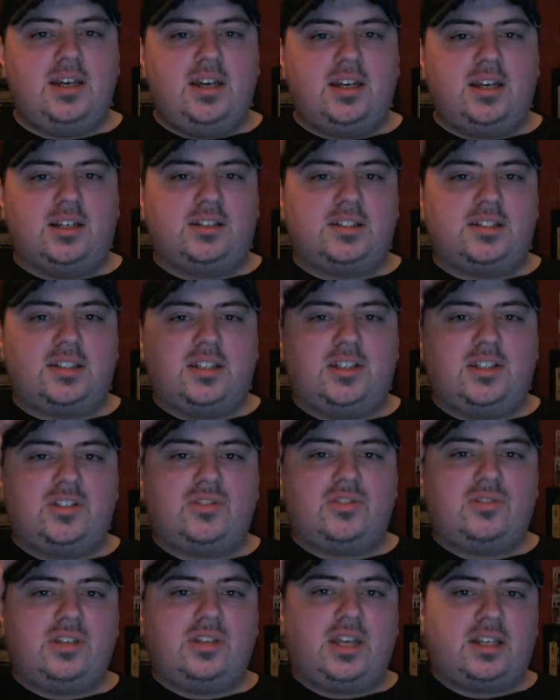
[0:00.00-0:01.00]
and I'll see you
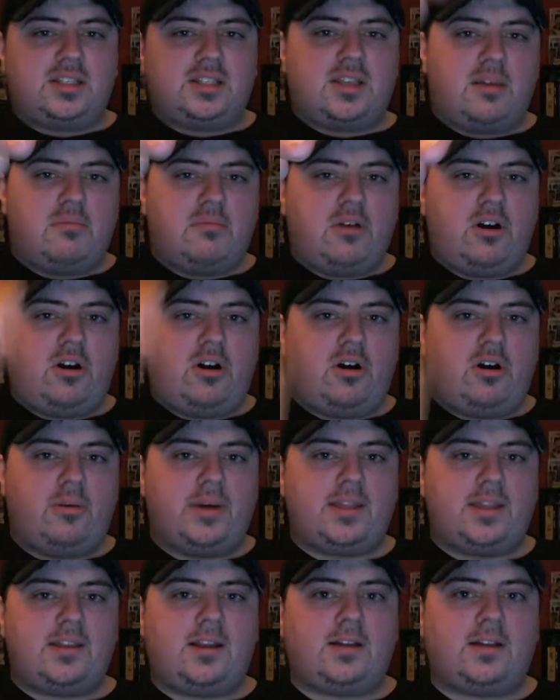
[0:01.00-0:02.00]
all next time. Bye,
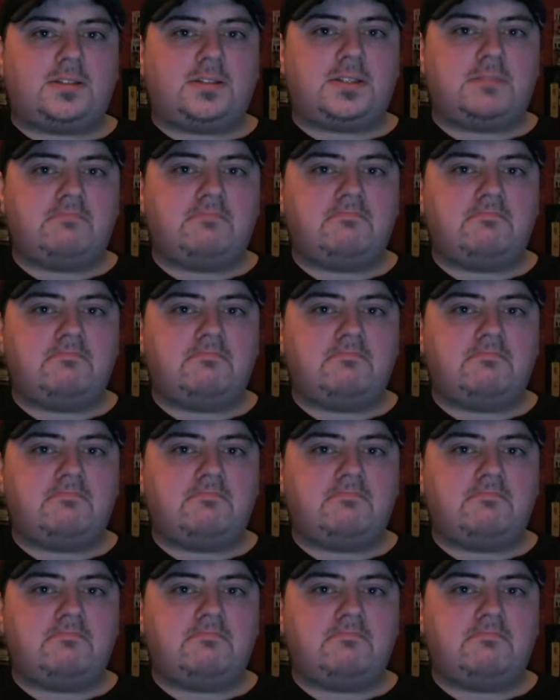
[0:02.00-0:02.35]
the lads.